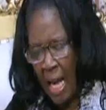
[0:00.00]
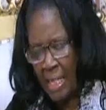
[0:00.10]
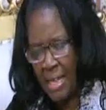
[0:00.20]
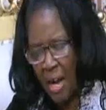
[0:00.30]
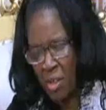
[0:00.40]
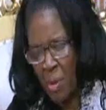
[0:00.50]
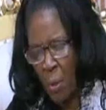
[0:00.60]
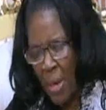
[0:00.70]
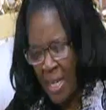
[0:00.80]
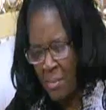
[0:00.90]
Uh, Dr.
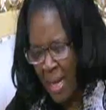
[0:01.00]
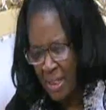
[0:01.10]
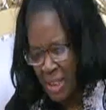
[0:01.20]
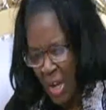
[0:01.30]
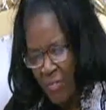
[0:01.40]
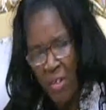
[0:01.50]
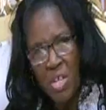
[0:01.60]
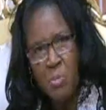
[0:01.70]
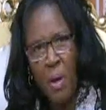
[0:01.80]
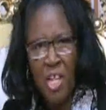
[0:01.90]
McQueen and myself
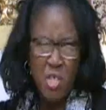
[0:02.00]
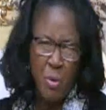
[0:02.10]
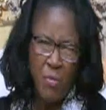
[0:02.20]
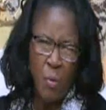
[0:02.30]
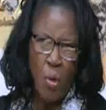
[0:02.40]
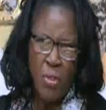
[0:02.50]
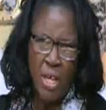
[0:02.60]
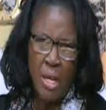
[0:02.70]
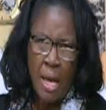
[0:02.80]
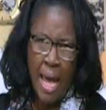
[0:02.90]
are responsible for
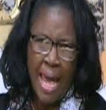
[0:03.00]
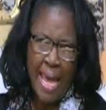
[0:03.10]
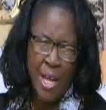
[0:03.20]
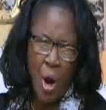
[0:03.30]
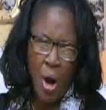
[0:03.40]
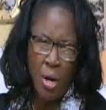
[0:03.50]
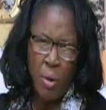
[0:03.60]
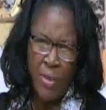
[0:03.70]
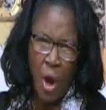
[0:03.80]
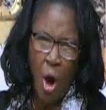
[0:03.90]
the
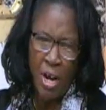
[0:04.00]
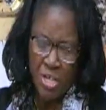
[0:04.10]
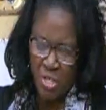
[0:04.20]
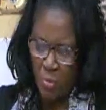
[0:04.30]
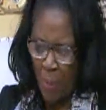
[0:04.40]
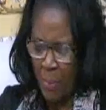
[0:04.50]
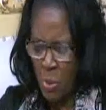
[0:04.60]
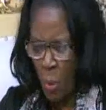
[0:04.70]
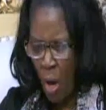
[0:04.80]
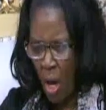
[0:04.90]
A&R or the artists and
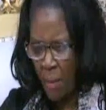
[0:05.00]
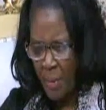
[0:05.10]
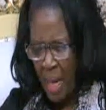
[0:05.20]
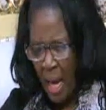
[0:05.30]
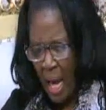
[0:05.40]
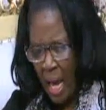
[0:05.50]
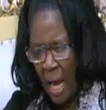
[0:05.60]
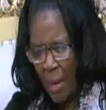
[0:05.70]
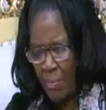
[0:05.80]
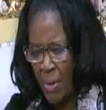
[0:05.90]
repertoire.
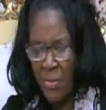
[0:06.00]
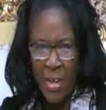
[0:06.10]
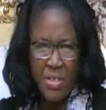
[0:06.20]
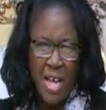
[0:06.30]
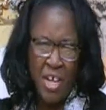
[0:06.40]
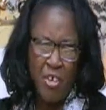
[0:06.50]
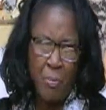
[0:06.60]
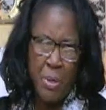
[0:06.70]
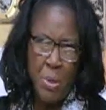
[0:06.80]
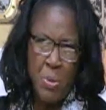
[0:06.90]
Uh, we are the
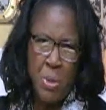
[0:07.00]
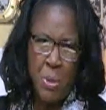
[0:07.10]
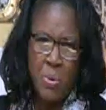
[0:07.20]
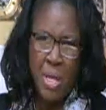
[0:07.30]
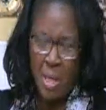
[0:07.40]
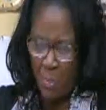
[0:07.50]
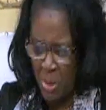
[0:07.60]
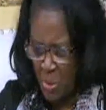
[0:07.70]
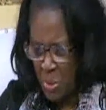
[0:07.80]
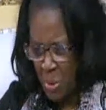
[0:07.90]
executive producers and the
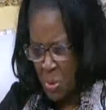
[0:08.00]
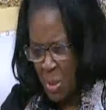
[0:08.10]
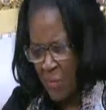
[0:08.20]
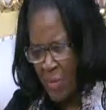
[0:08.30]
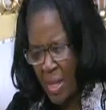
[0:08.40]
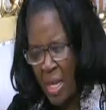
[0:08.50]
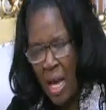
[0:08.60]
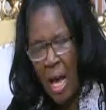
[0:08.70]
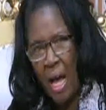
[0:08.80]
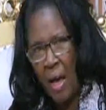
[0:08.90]
producers of
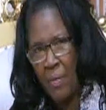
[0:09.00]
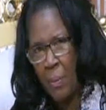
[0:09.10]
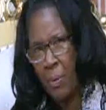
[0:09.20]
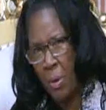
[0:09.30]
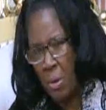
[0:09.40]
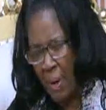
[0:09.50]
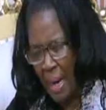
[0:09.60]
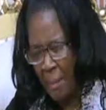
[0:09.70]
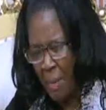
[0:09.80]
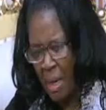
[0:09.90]
the, uh, the
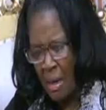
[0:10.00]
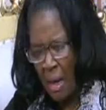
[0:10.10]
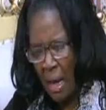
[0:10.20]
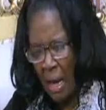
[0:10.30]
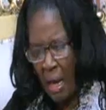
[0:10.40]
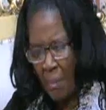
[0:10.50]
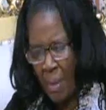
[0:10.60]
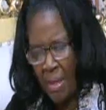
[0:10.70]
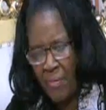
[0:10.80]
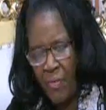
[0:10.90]
program.
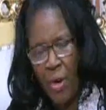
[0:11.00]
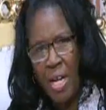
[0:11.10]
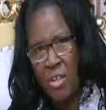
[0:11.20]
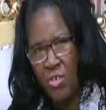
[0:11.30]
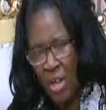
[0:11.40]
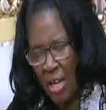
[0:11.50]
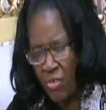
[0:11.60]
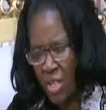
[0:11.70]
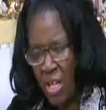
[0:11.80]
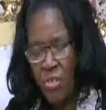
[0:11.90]
Um, Vernon
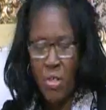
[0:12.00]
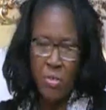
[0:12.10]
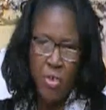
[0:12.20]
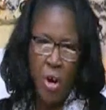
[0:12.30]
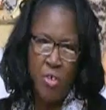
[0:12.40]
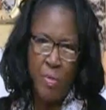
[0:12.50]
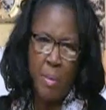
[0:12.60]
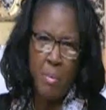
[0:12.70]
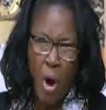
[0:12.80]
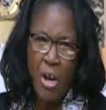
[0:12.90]
Johnson, he's in charge
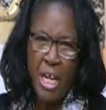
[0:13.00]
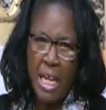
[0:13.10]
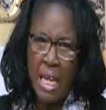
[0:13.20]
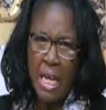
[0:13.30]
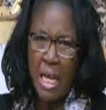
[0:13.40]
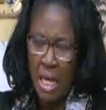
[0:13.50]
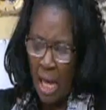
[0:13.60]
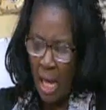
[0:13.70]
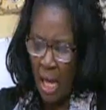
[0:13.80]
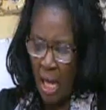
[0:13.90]
of the marketing
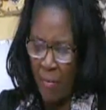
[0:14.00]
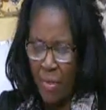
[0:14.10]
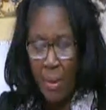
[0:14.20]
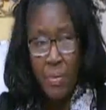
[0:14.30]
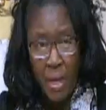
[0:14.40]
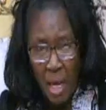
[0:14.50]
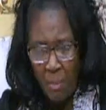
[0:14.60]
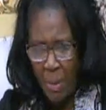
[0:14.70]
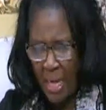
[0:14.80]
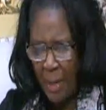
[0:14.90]
uh, of the, the
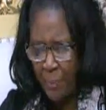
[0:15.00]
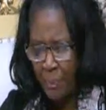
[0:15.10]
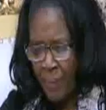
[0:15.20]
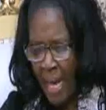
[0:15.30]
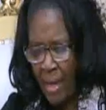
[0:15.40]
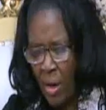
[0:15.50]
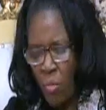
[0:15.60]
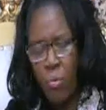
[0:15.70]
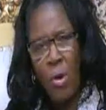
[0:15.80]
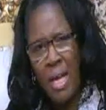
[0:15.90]
company.
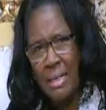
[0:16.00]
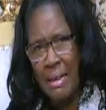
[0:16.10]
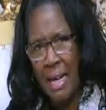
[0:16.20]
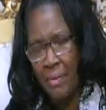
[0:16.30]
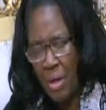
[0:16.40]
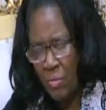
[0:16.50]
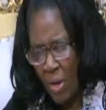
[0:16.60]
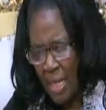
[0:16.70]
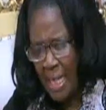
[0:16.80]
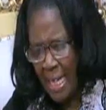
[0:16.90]
And
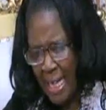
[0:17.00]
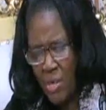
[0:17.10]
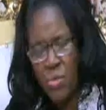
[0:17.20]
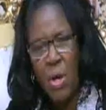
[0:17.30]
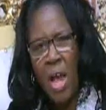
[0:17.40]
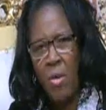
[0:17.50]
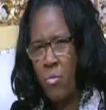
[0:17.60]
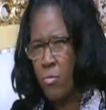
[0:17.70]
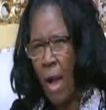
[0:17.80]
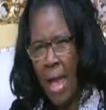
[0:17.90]
Rhonda, Rhonda is
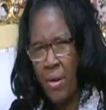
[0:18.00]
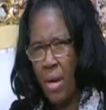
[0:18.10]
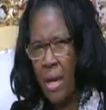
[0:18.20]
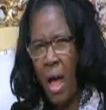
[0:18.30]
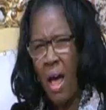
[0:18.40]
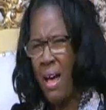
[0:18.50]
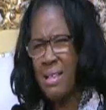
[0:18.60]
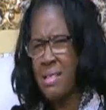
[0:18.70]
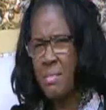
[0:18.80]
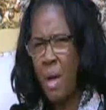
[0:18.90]
a writer, an
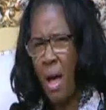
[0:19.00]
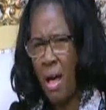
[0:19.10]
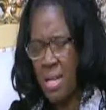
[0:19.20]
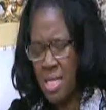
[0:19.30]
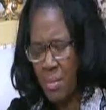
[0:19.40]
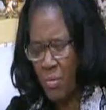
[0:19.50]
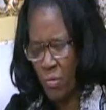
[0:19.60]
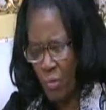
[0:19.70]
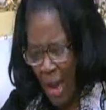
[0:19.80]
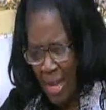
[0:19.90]
awesome,
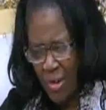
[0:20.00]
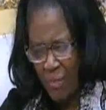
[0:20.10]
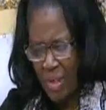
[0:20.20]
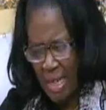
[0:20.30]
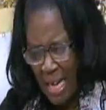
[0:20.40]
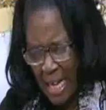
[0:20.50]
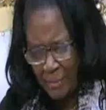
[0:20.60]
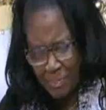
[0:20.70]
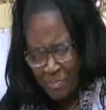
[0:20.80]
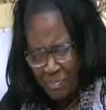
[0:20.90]
awesome writer of
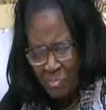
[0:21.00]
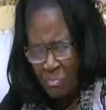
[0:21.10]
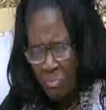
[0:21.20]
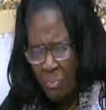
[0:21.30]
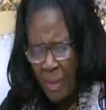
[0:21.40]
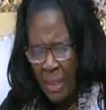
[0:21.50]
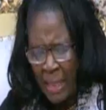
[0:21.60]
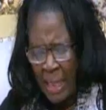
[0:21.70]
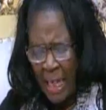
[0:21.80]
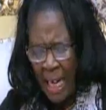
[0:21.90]
God.
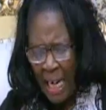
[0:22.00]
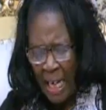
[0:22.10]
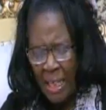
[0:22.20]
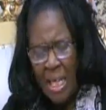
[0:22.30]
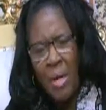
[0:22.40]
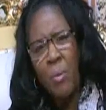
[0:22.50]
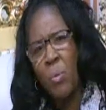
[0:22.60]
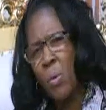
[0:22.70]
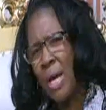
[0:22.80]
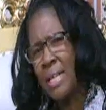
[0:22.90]
Uh,
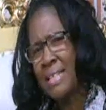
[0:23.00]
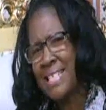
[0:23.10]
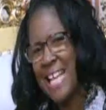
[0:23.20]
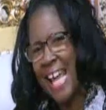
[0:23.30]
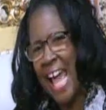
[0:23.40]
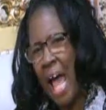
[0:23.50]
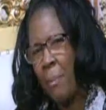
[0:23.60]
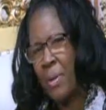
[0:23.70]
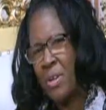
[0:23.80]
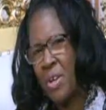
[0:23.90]
what
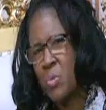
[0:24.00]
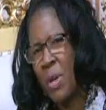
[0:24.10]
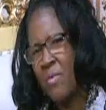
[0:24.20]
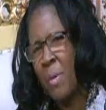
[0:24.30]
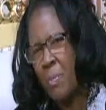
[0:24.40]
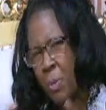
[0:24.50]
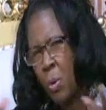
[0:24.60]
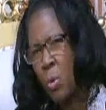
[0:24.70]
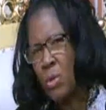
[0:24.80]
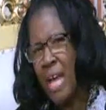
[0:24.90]
happened is we've
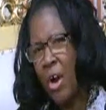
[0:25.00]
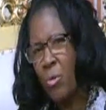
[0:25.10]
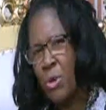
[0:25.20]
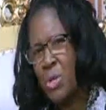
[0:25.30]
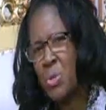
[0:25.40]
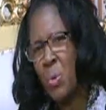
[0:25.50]
pooled our